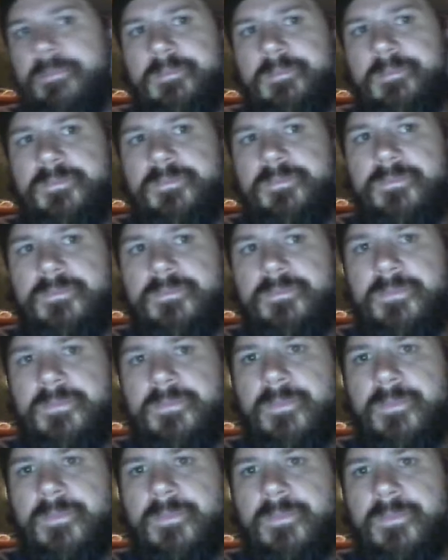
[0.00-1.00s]

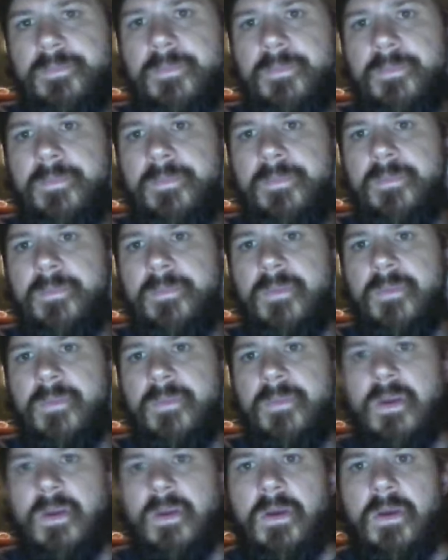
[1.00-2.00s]

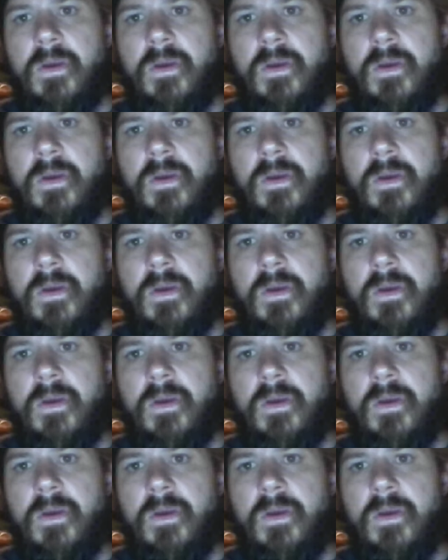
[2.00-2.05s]
No one is speaking in this clip.